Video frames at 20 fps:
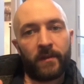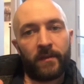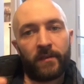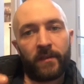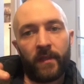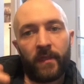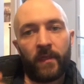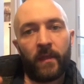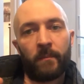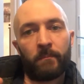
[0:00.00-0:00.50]

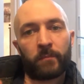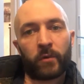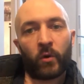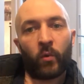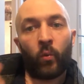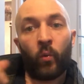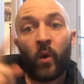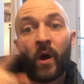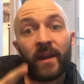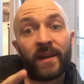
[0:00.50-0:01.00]
The number
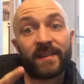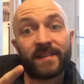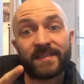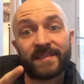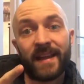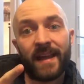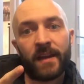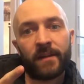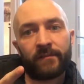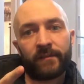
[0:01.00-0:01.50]
1
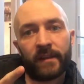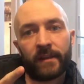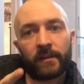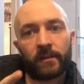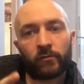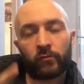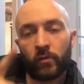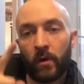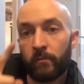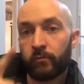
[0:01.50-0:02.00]
inside of it
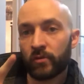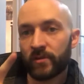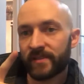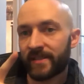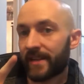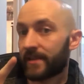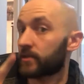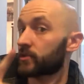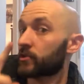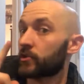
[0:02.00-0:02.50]

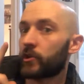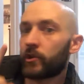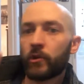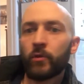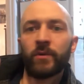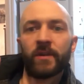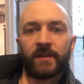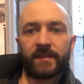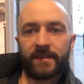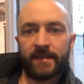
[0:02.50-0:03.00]
represents
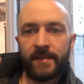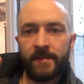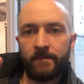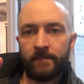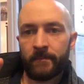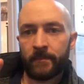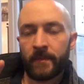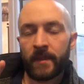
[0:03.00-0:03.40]
unity.